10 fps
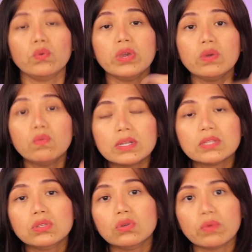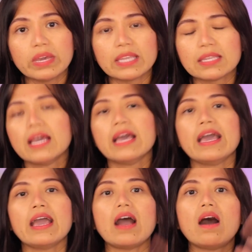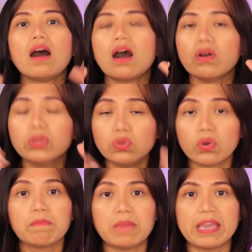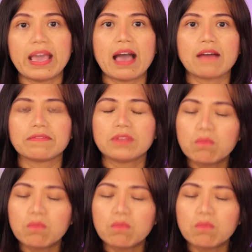We will do it on your behalf.